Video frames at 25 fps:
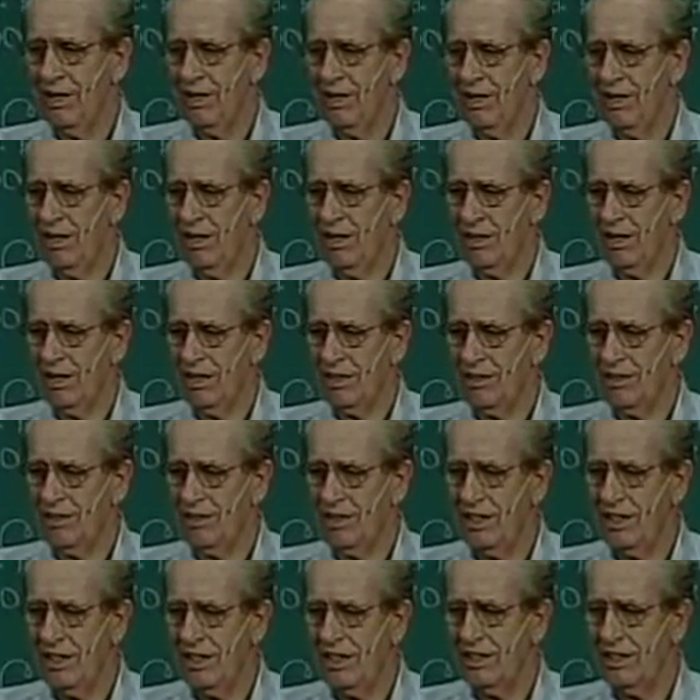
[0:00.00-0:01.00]
And
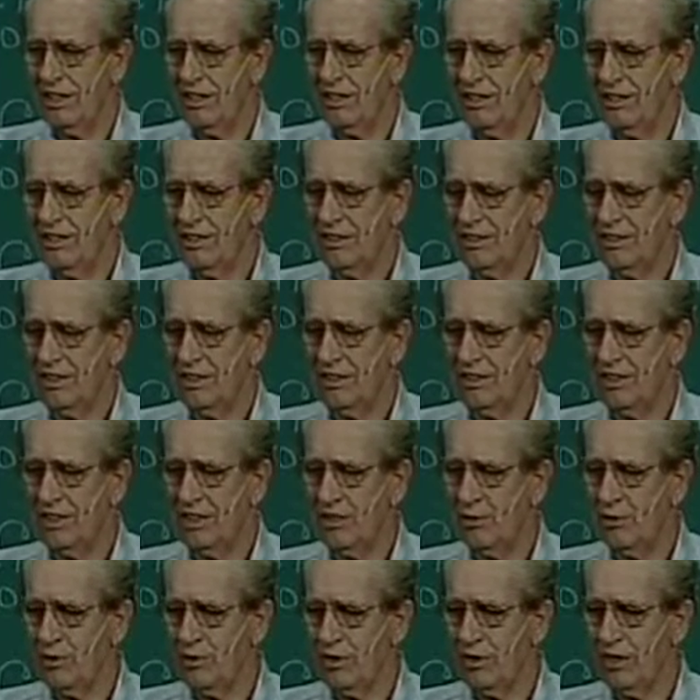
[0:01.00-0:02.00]
uh,
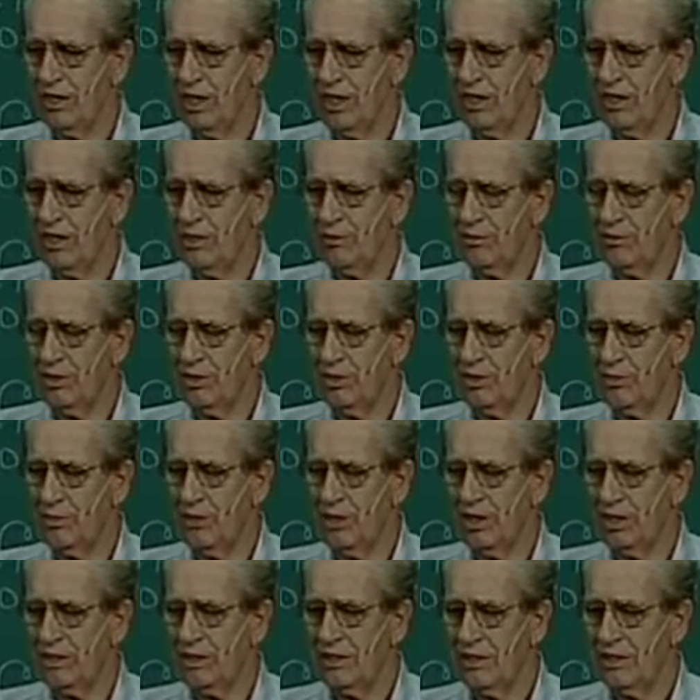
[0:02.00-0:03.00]
there were times
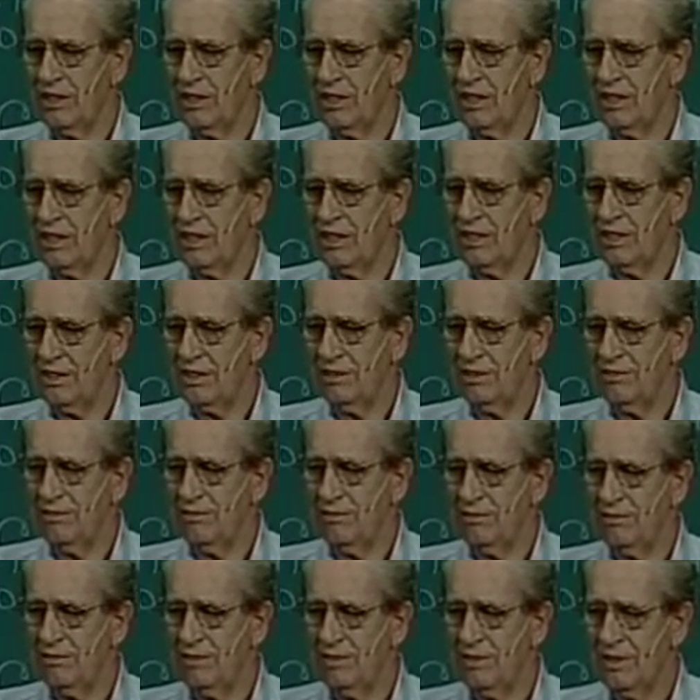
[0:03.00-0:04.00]
when uh,
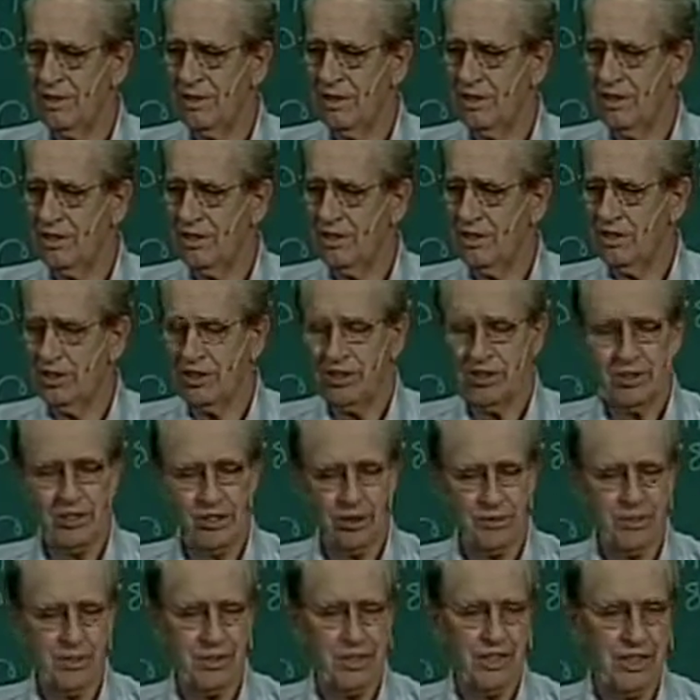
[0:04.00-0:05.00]
he just
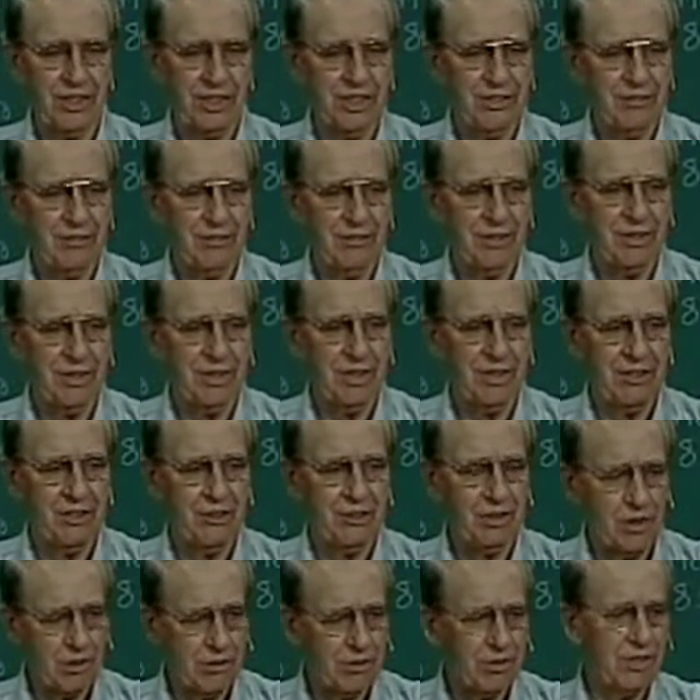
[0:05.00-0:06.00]
simply
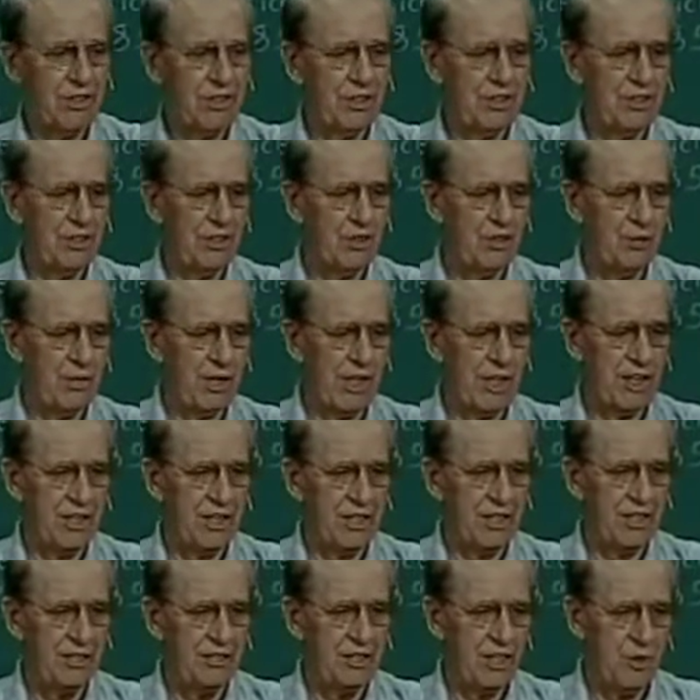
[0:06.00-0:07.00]
showed his
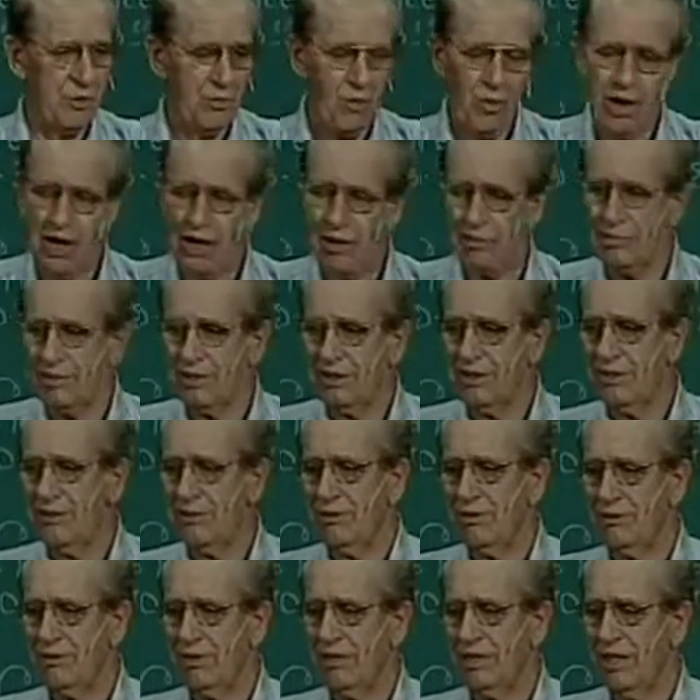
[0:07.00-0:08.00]
humanity. He wept.
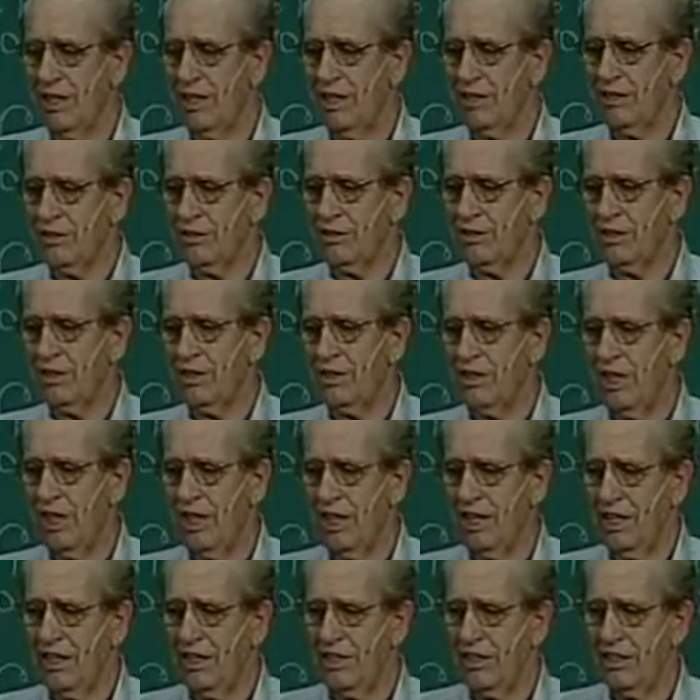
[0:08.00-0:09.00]
When Lazarus
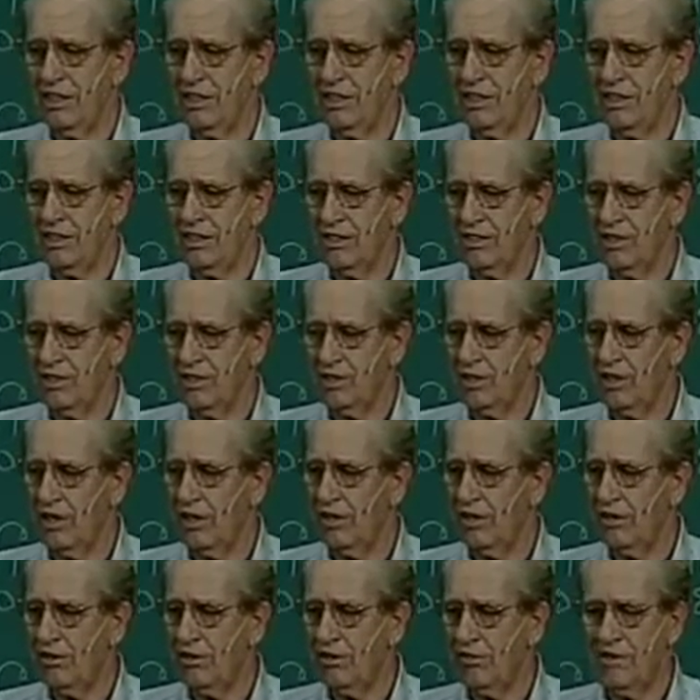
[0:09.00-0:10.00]
died, the, the
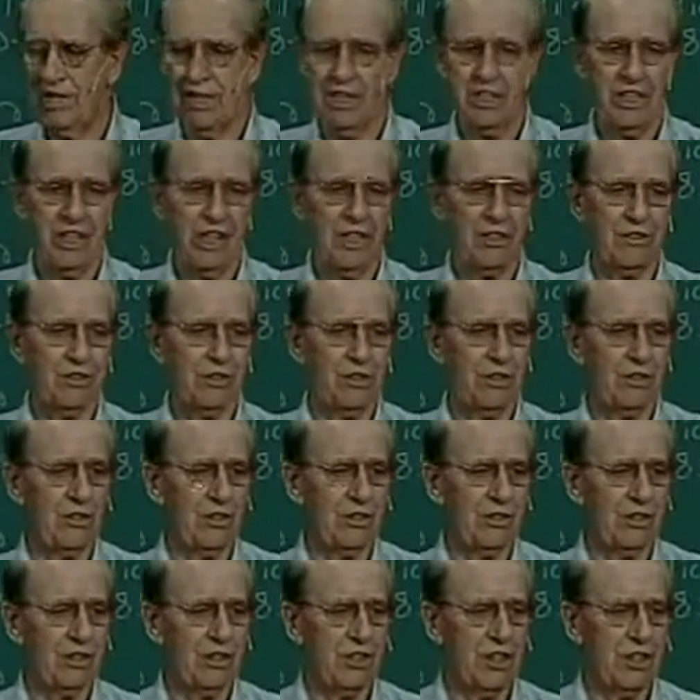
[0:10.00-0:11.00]
sorrow of that
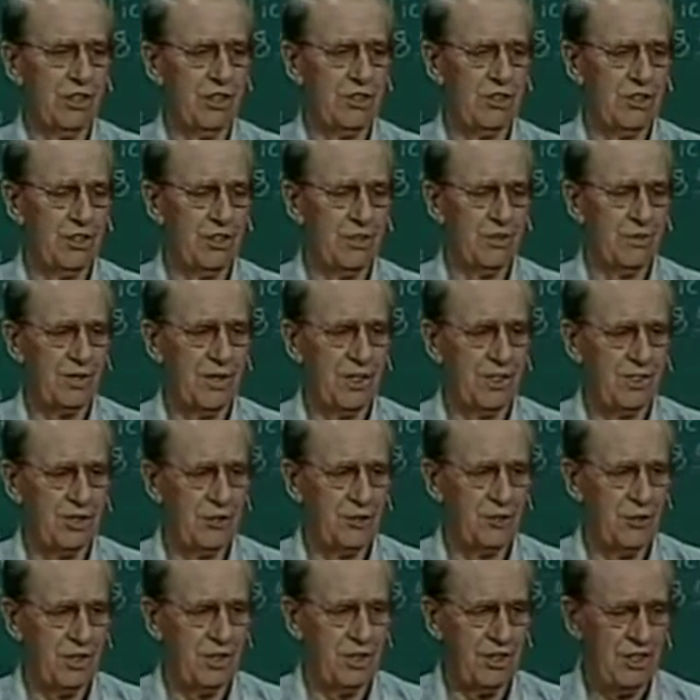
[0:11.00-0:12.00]
household touched him like it
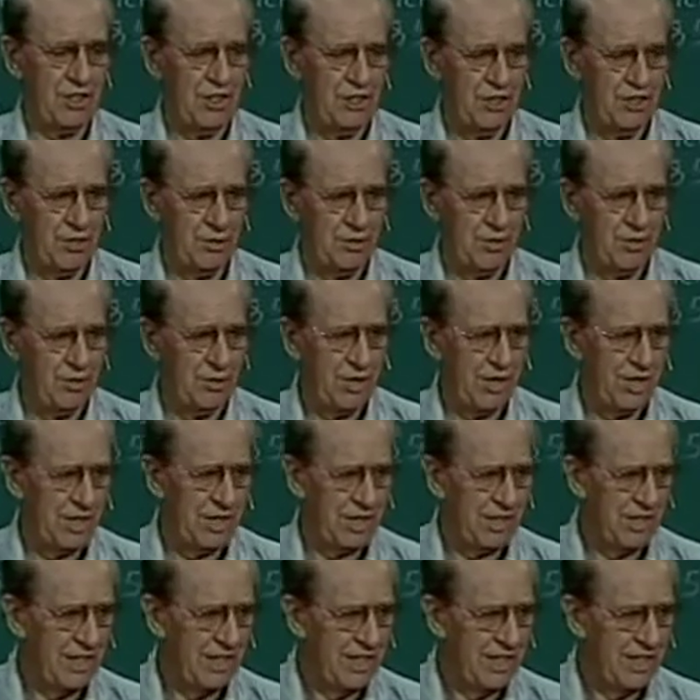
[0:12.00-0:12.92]
would any human being.